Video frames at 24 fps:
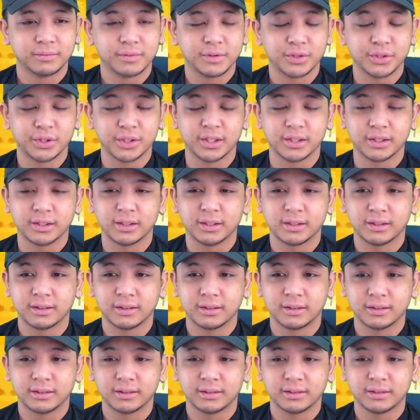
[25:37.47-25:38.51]
Shit.
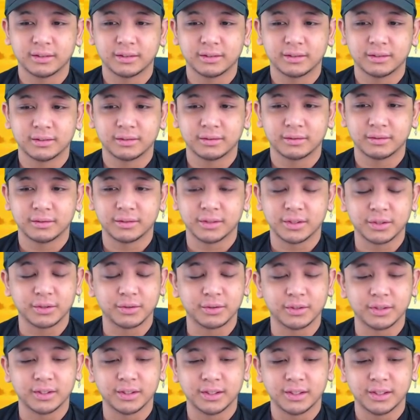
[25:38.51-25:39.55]

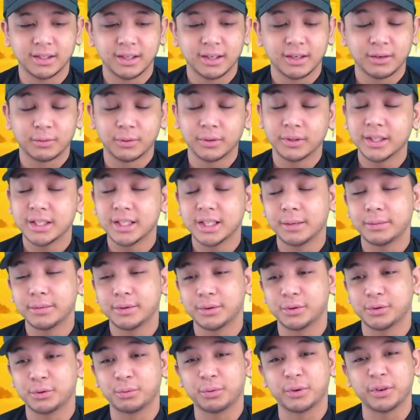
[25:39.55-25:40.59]
Dude. Well, these
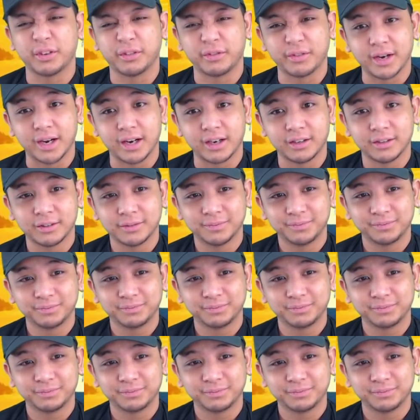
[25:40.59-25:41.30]
episodes are pretty fire.